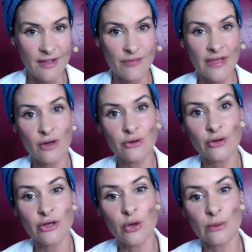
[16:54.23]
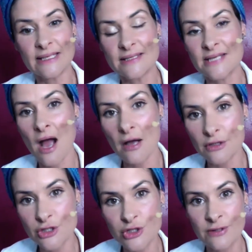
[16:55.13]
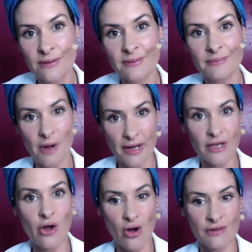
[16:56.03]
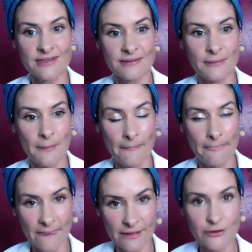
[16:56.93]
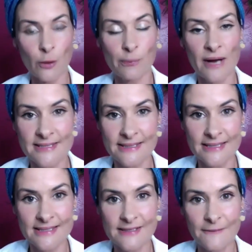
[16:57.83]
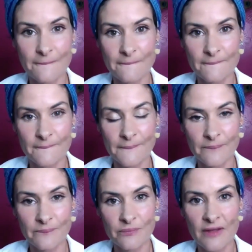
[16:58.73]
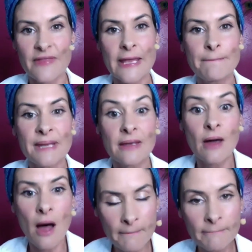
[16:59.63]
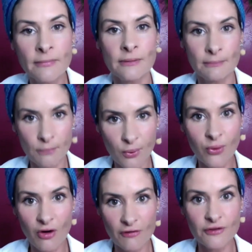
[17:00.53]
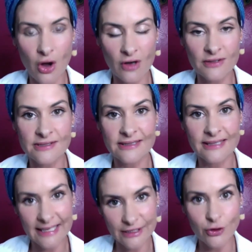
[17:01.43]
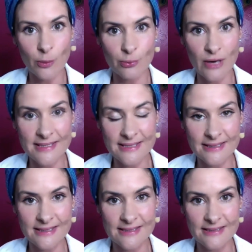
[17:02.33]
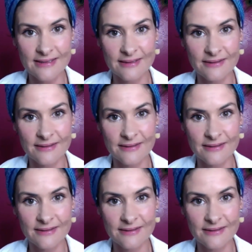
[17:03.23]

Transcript: They are not only touched by God in your presence, they become more of God in your presence.